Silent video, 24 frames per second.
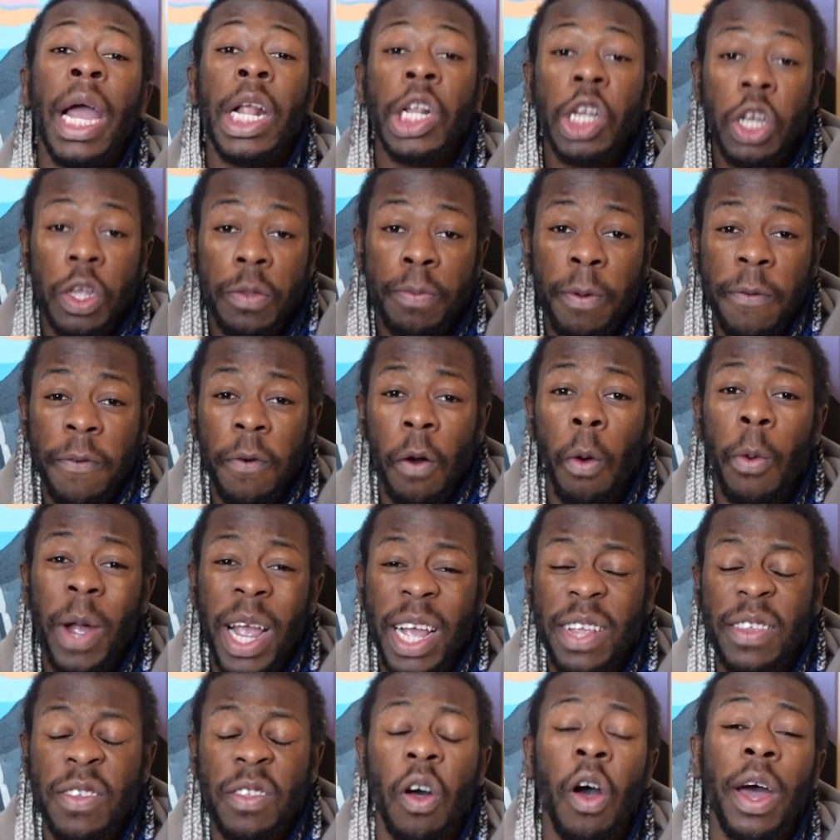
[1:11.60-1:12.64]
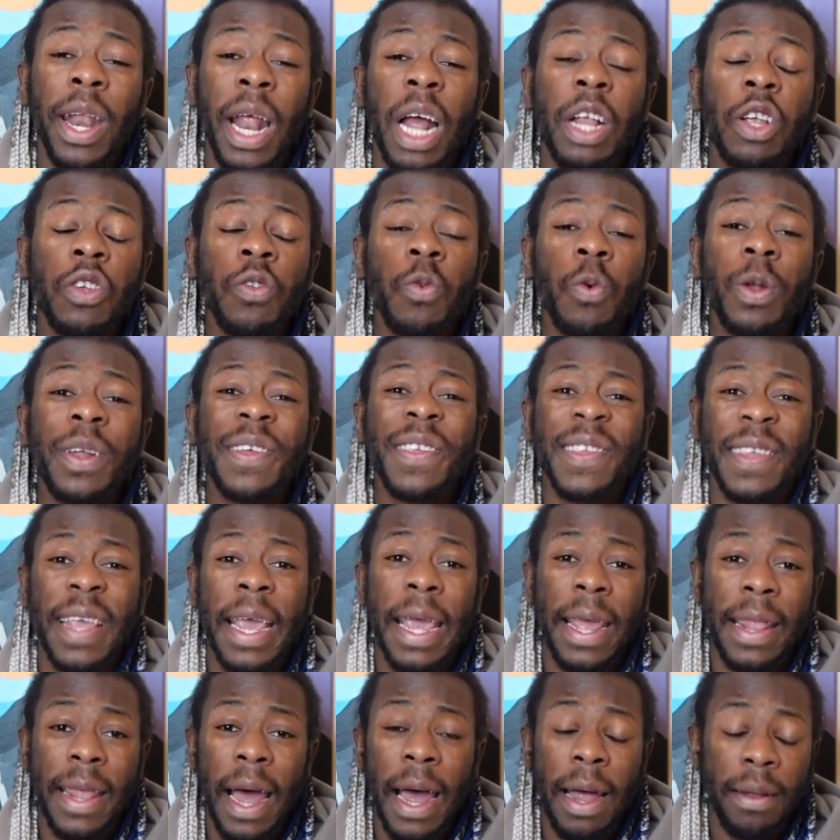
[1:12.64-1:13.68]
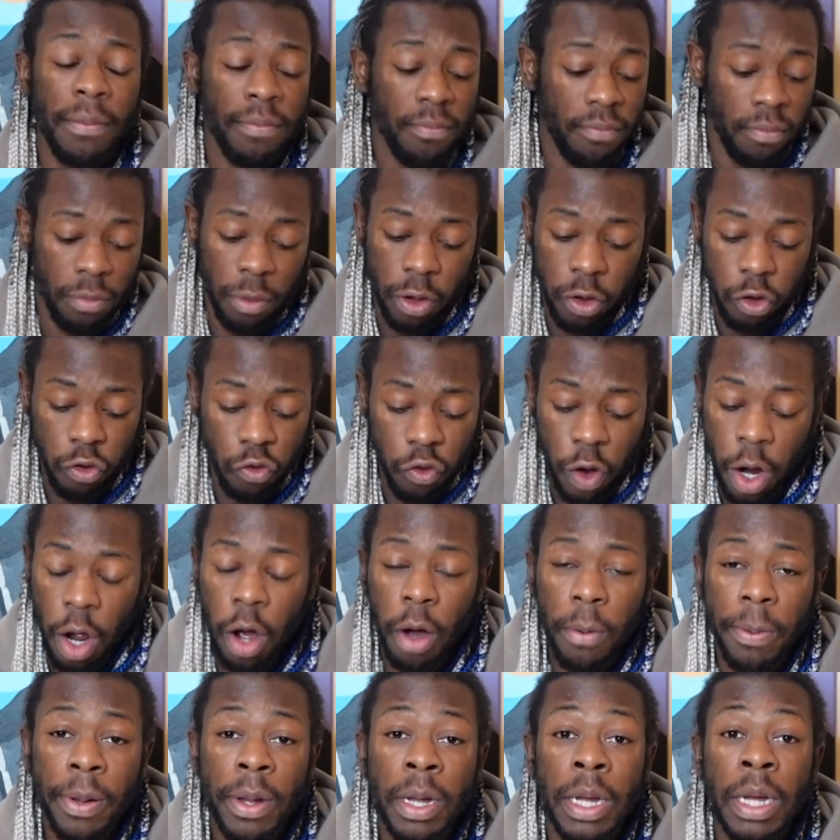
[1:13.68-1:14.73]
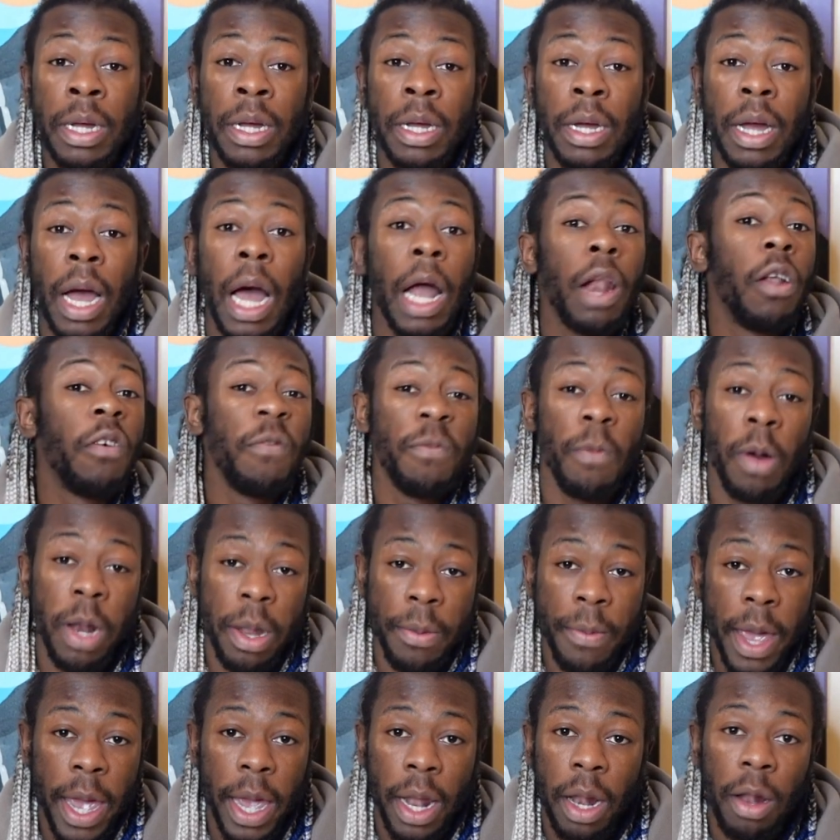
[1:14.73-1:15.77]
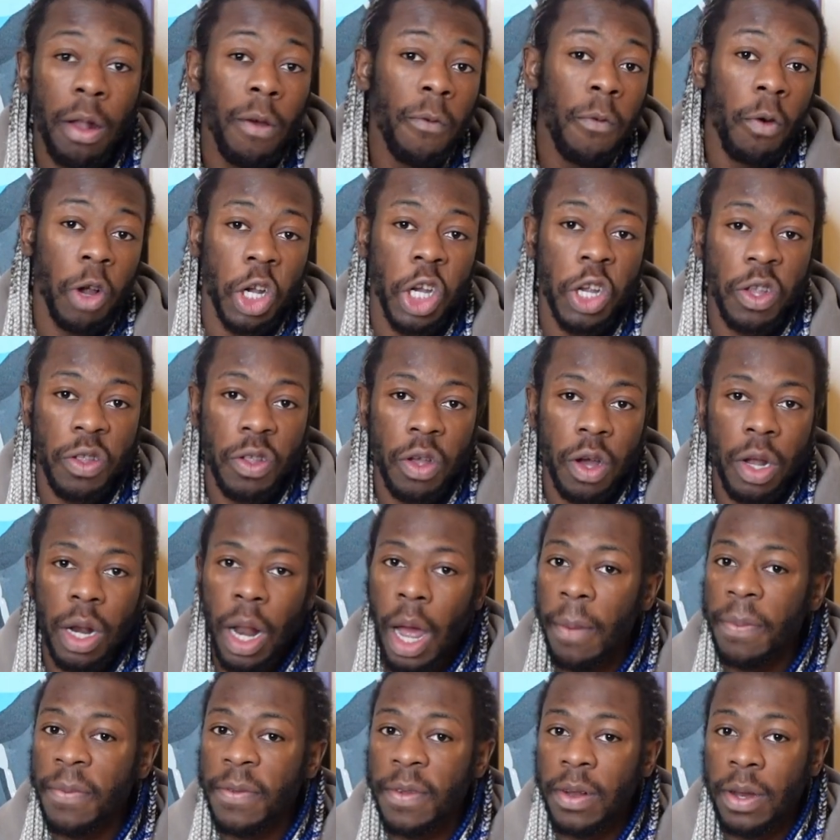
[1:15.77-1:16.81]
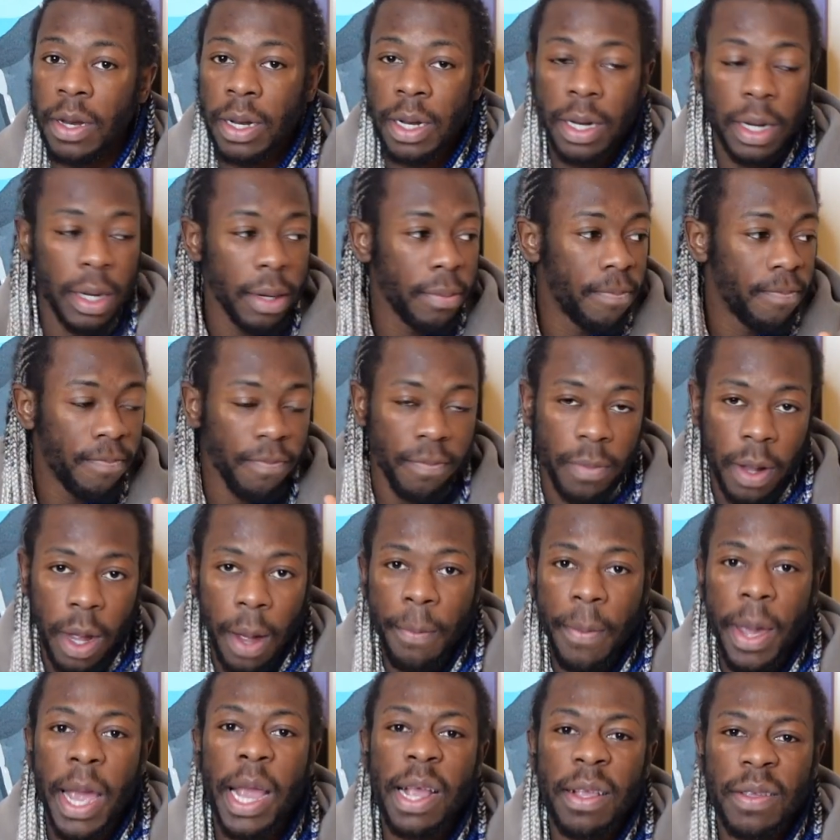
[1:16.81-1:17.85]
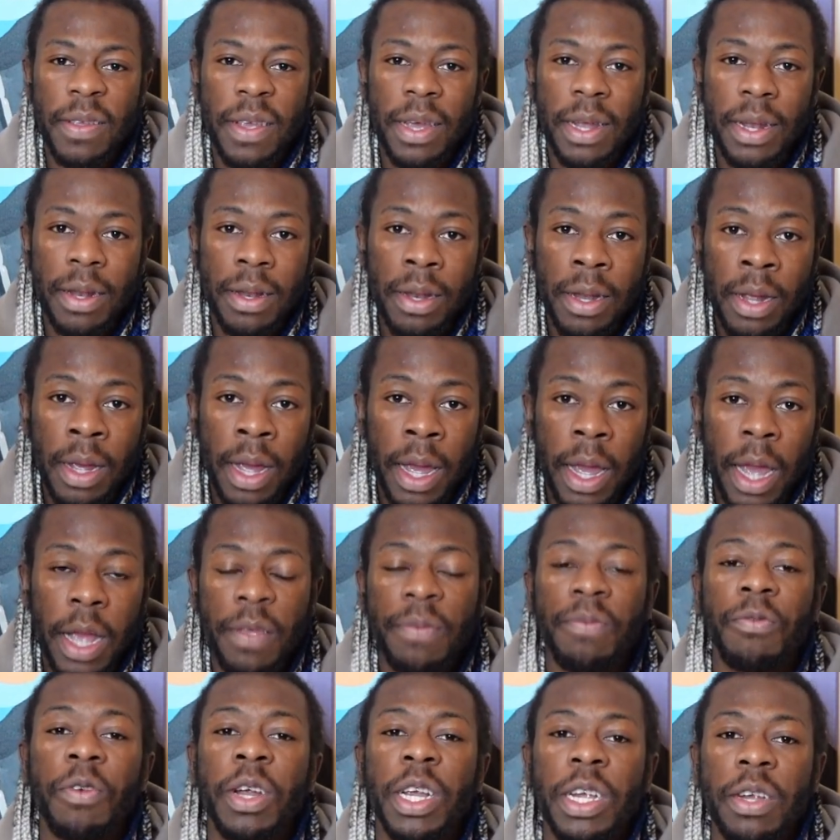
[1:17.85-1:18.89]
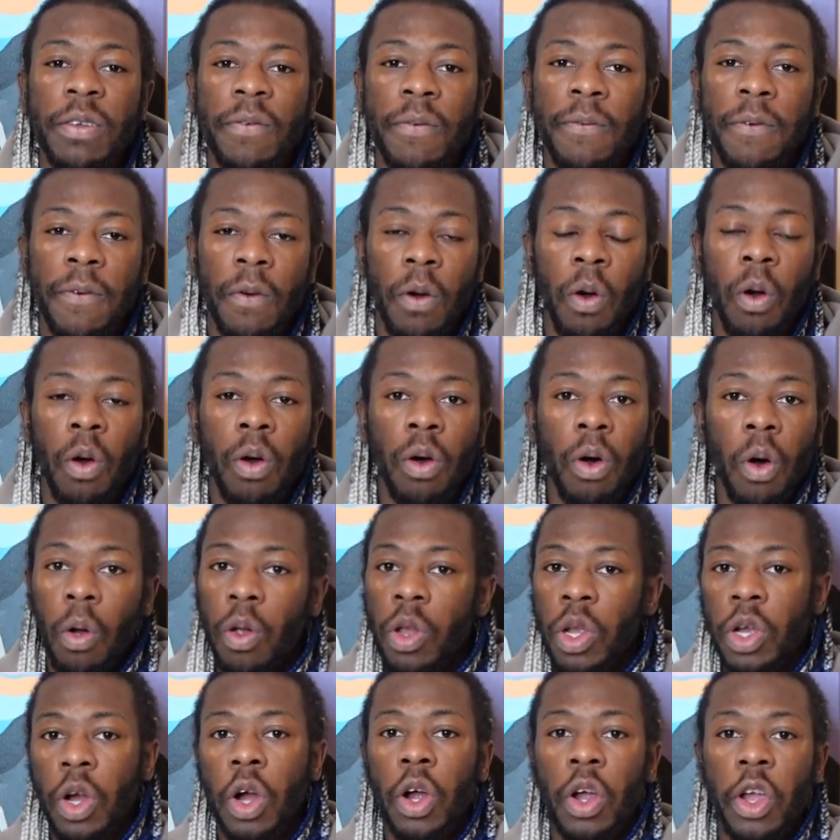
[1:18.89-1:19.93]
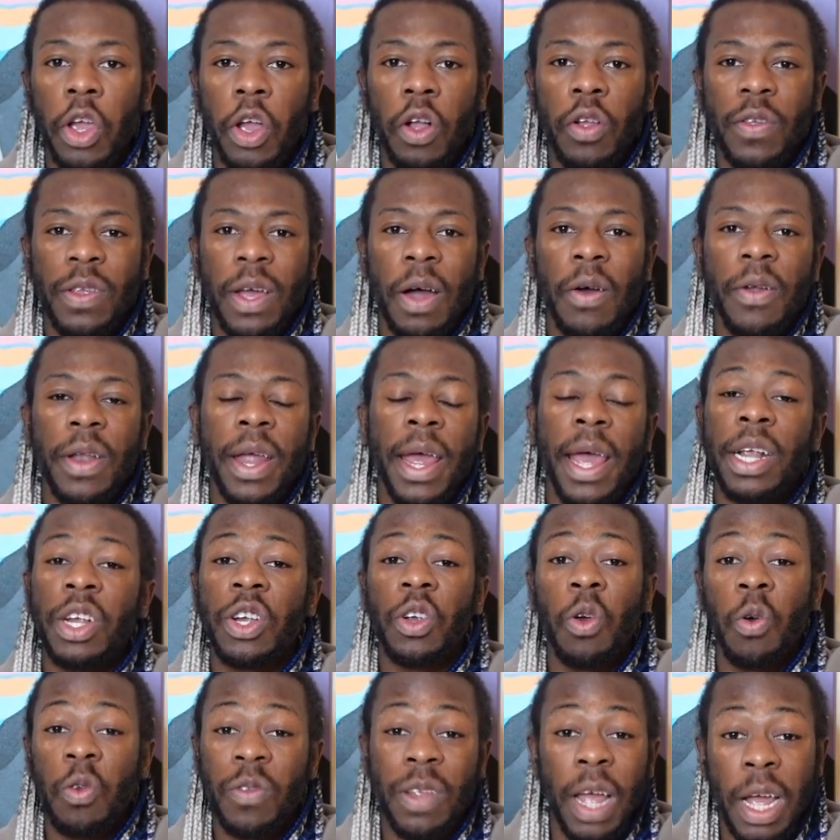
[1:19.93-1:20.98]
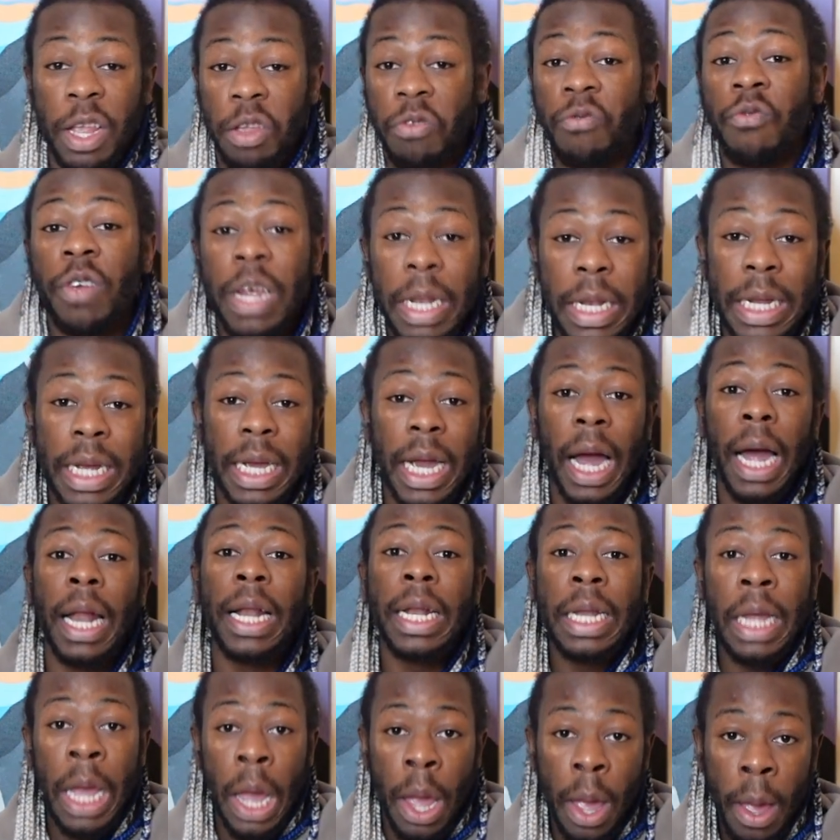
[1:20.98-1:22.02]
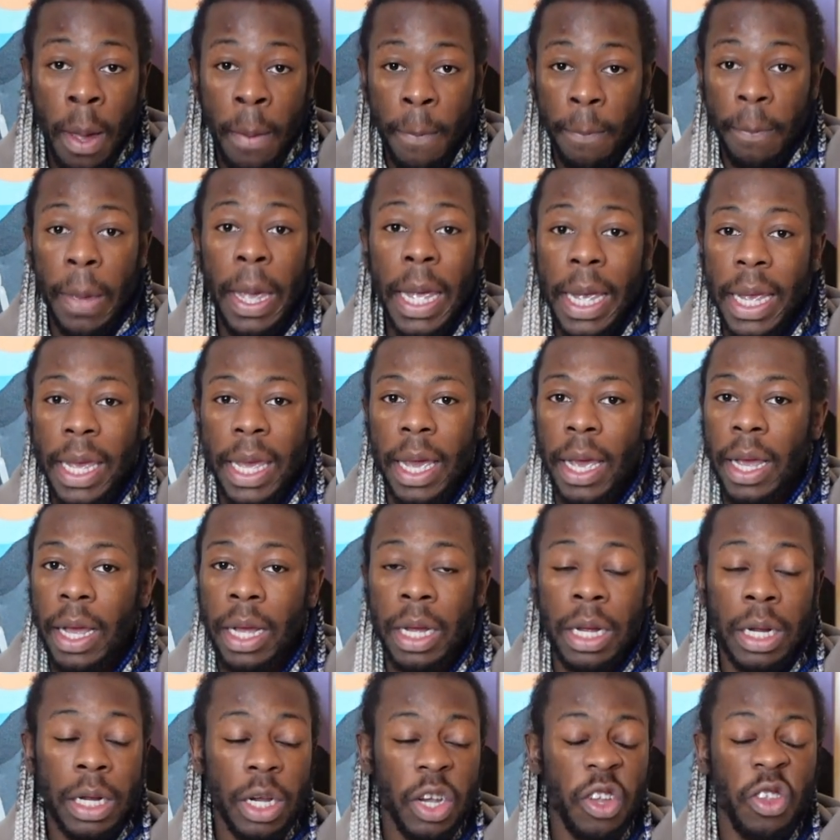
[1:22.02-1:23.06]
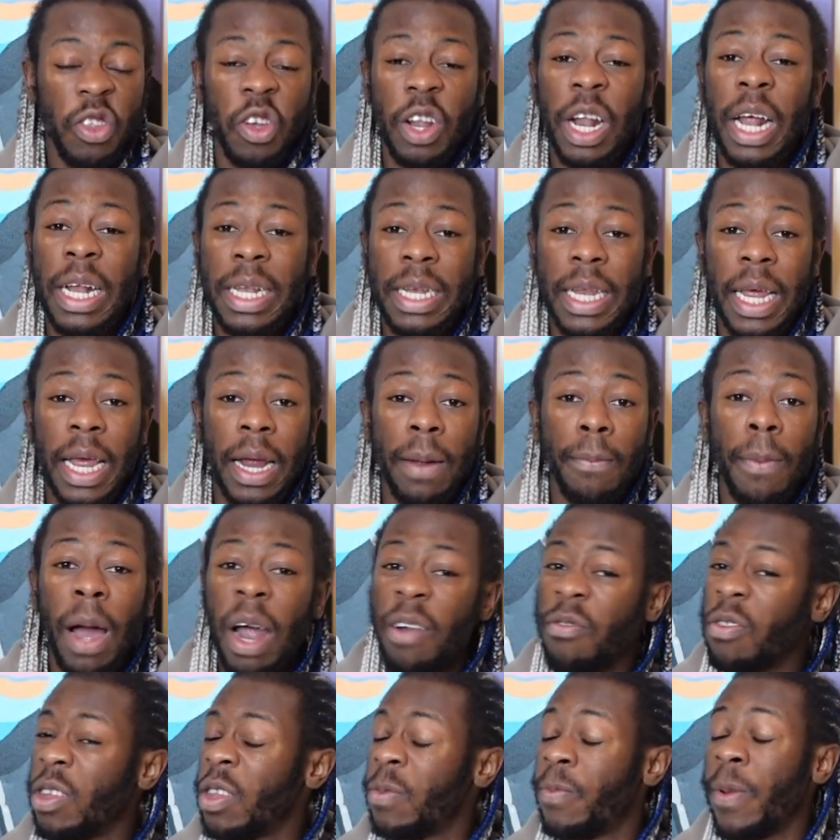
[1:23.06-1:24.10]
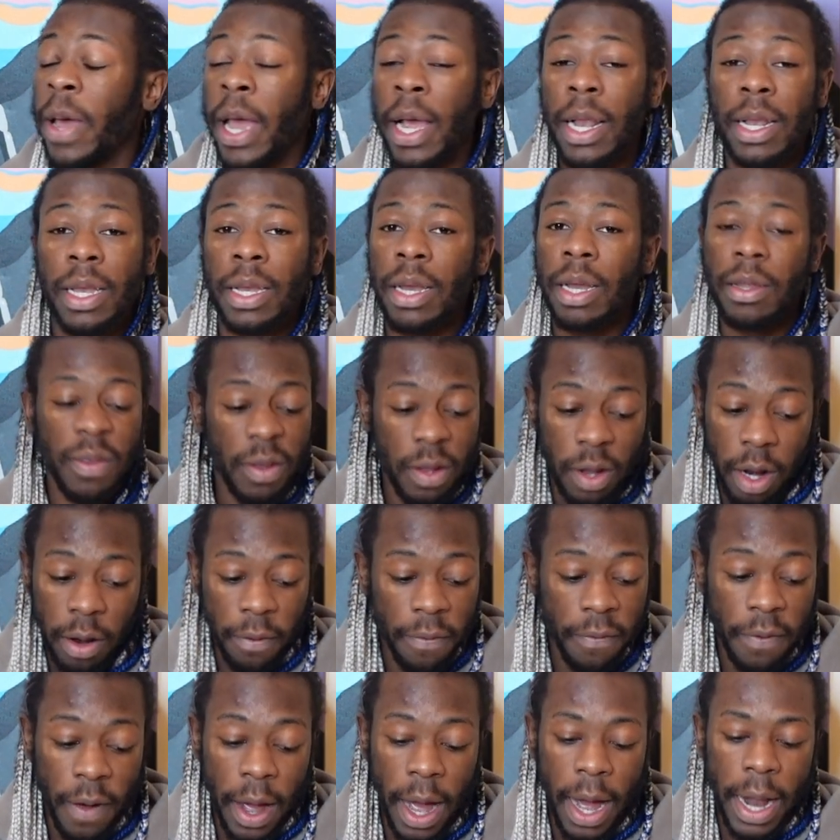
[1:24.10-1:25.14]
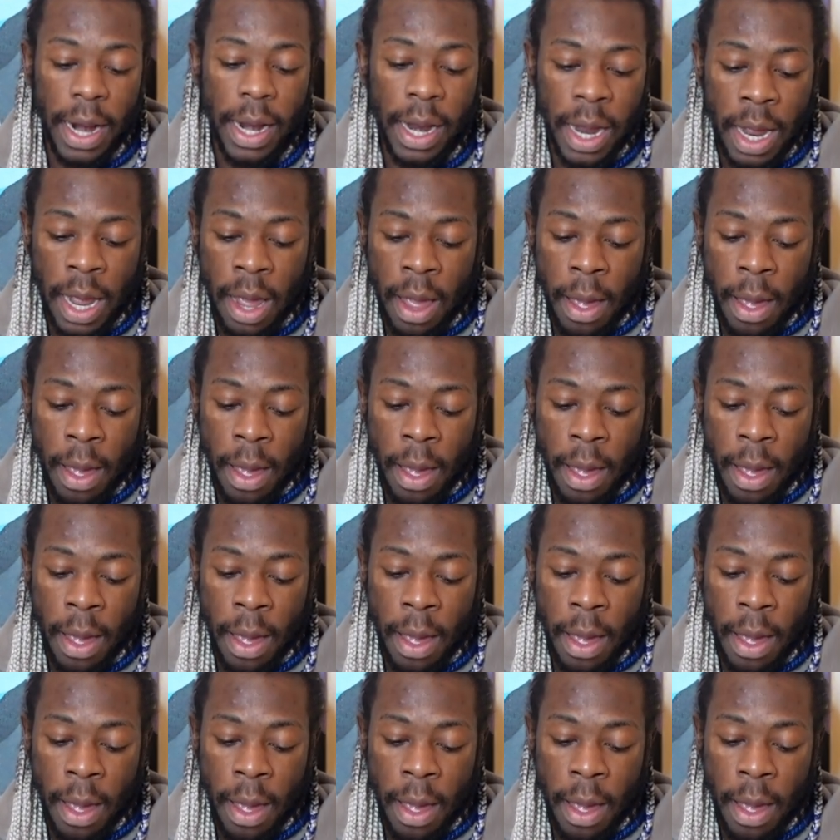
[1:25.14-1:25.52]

And just before we get started, I just want to say that straight up, I love Molly May, love what she's done. Absolutely amazing inspiration for all young girls out there. Shows that you really can make it. She's done her thing, mad respect, still a fan.